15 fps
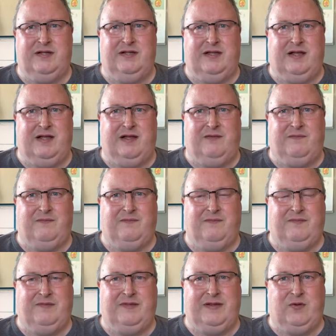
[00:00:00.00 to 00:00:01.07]

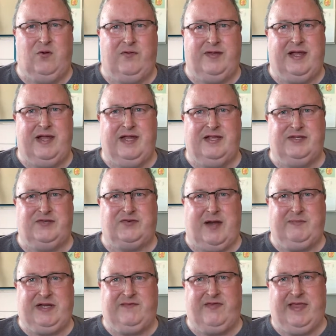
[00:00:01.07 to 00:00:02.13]
the author has
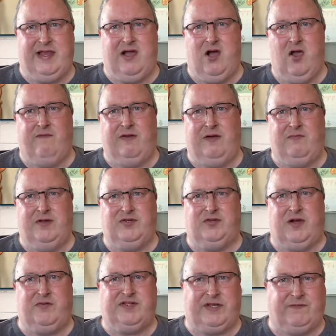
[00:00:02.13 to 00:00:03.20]
draped everything over, which
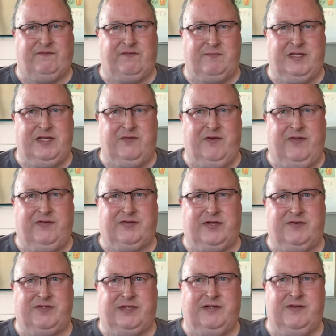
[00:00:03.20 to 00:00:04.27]
I wasn't familiar with, so
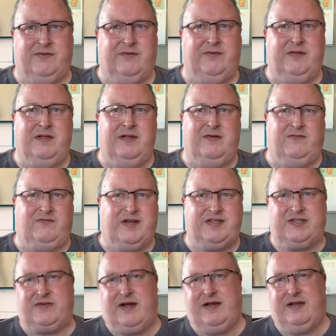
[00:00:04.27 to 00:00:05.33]
I was a little
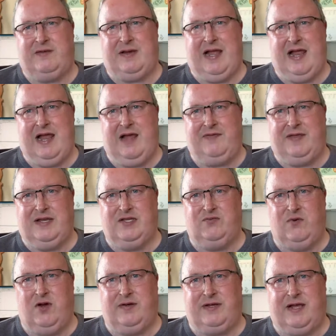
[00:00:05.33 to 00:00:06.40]
frustrated about how things
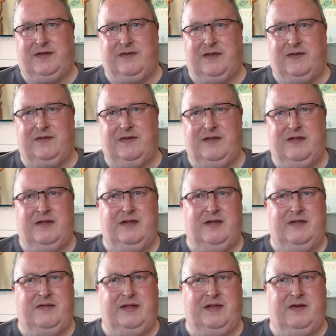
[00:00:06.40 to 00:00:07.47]
worked out.
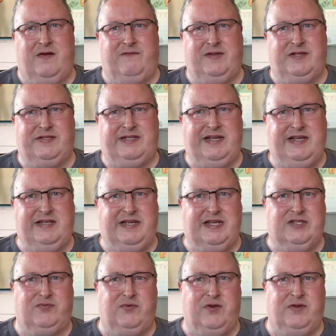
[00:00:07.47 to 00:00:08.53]
The obvious
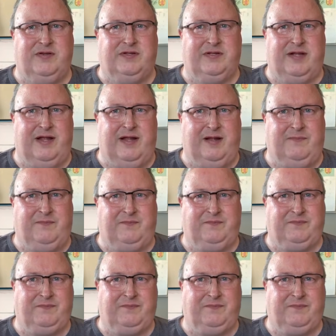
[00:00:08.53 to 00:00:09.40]
endings weren't the